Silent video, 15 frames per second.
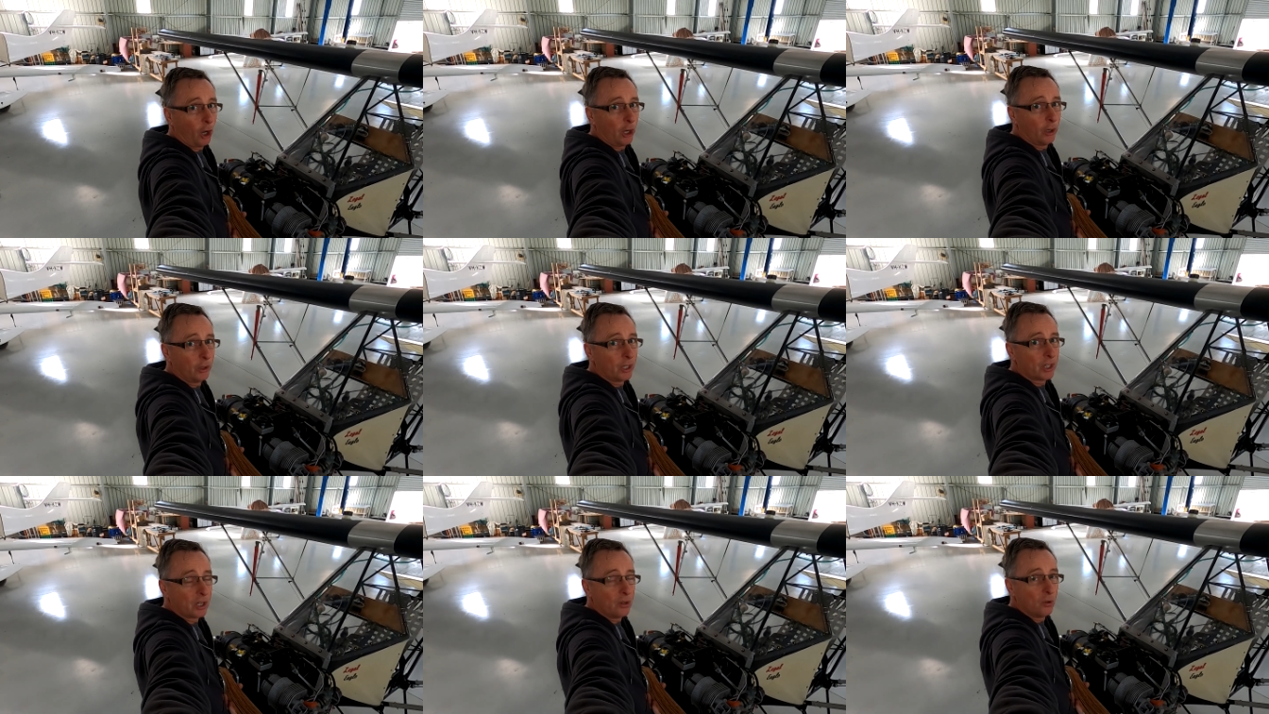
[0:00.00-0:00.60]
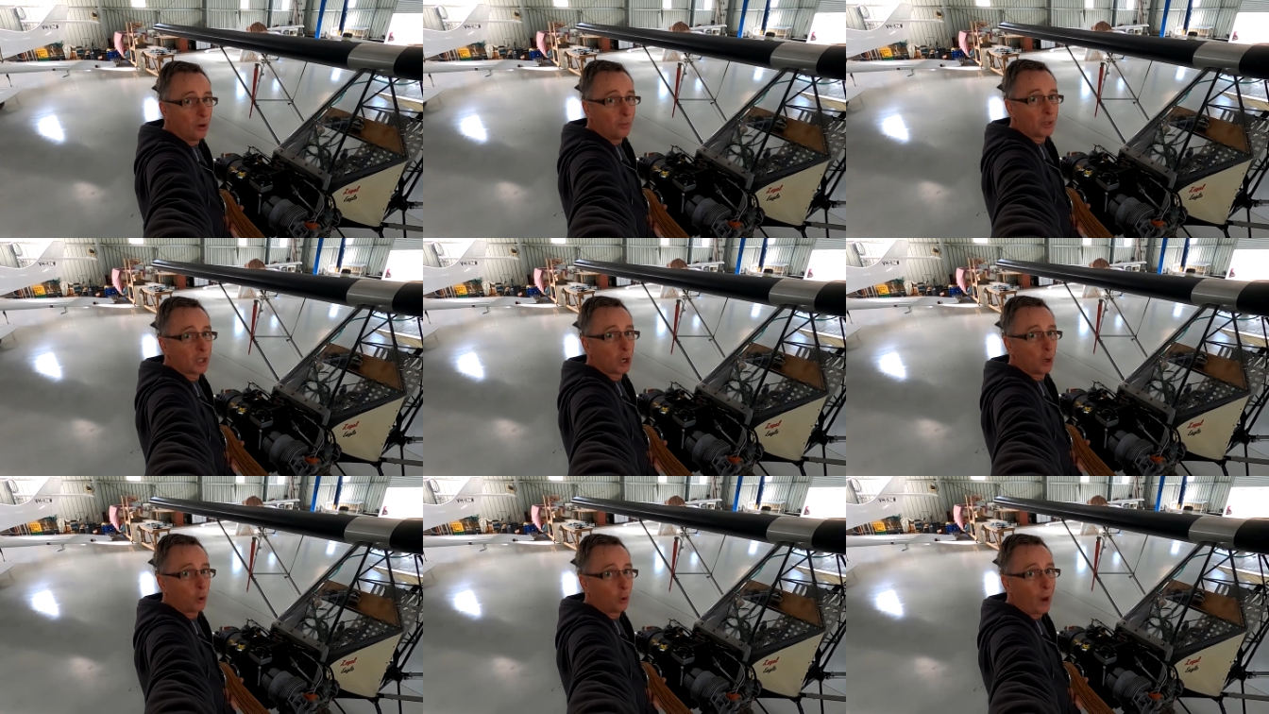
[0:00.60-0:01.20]
I heard this enormous
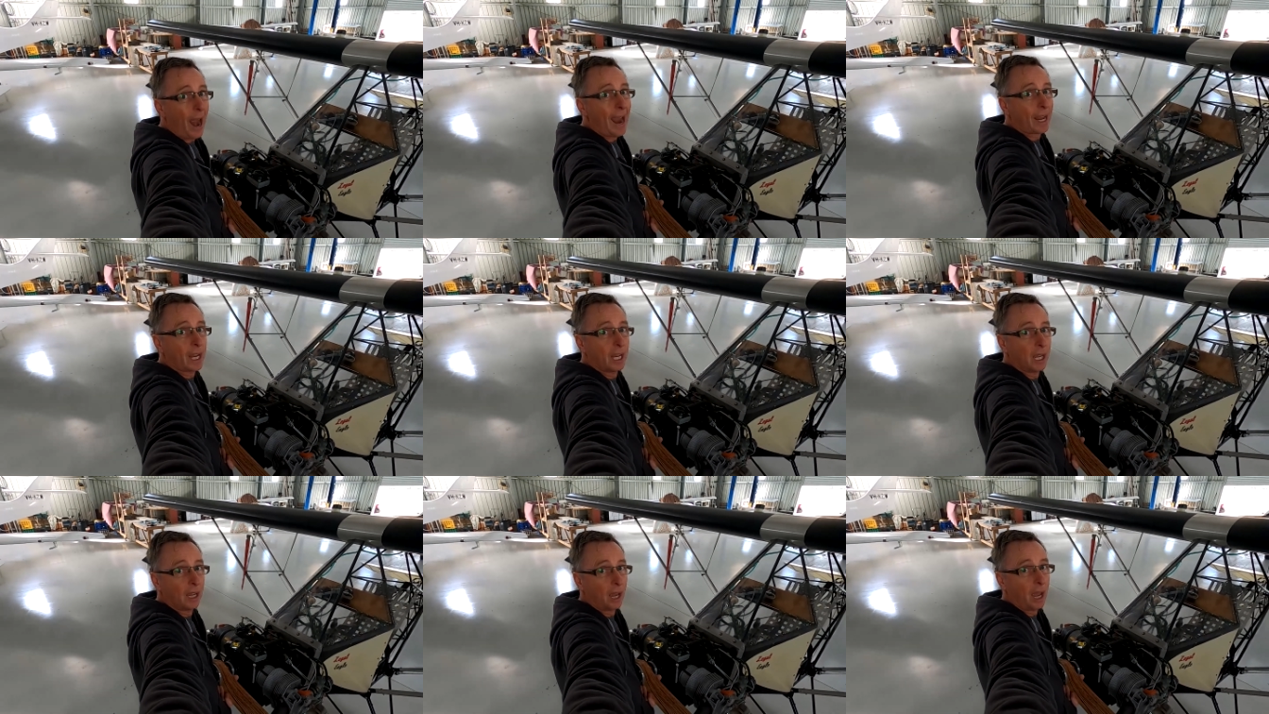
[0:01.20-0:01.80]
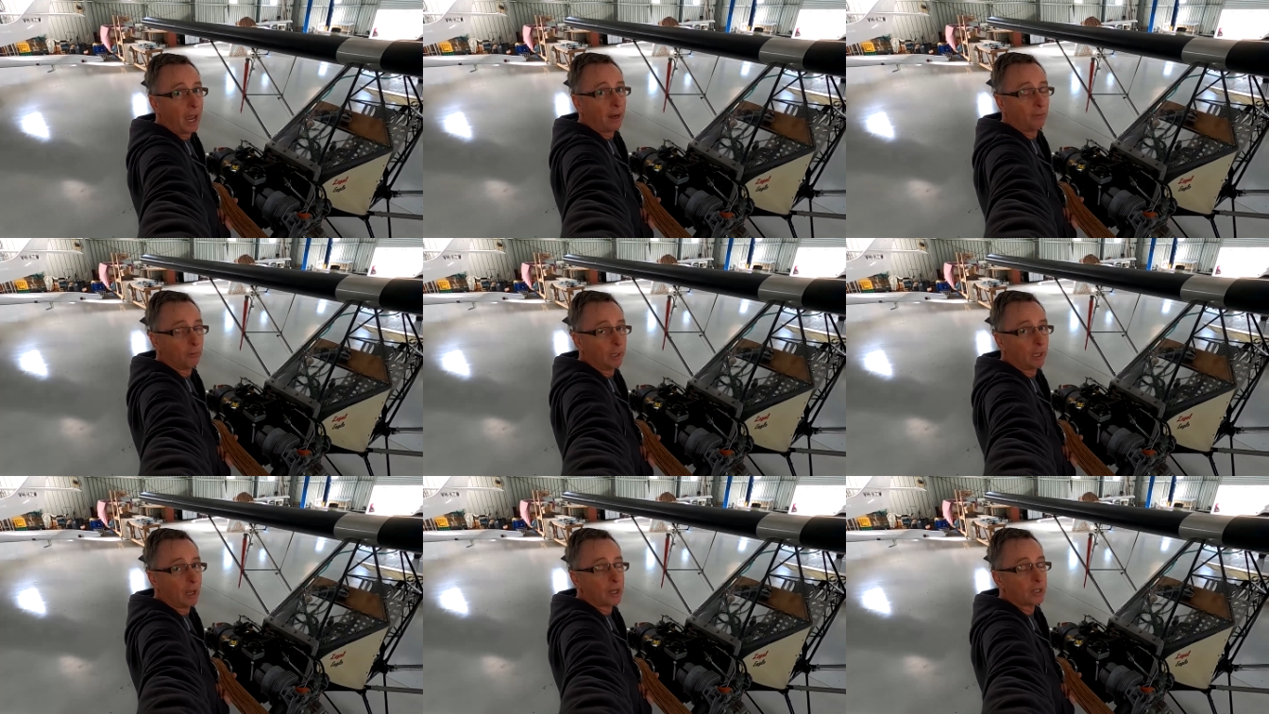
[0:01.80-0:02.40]
crack and
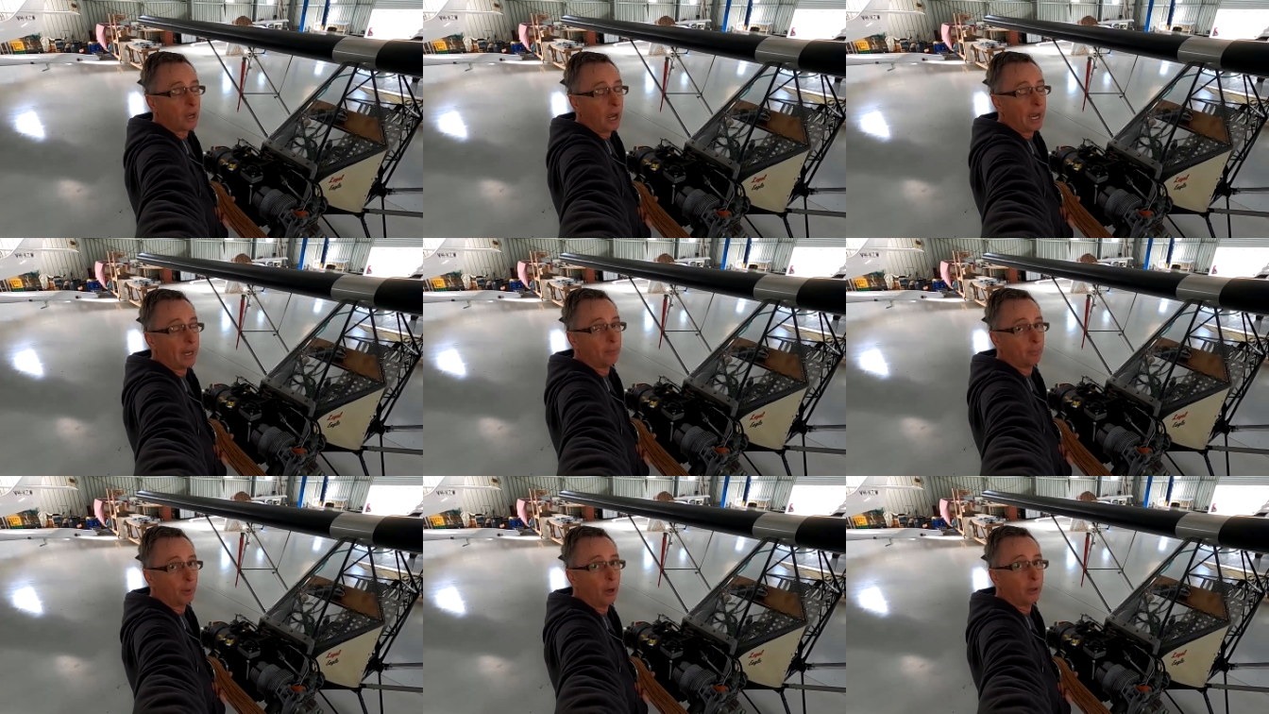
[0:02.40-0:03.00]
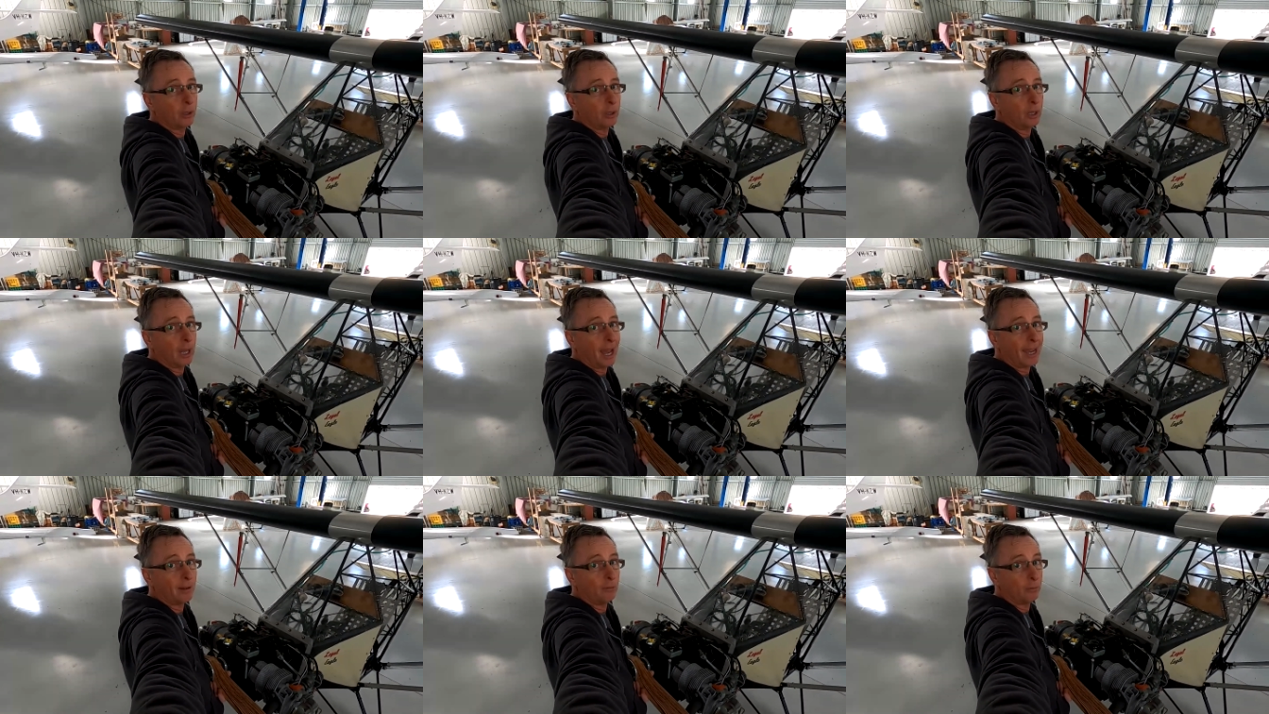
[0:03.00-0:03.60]
realised I had broken a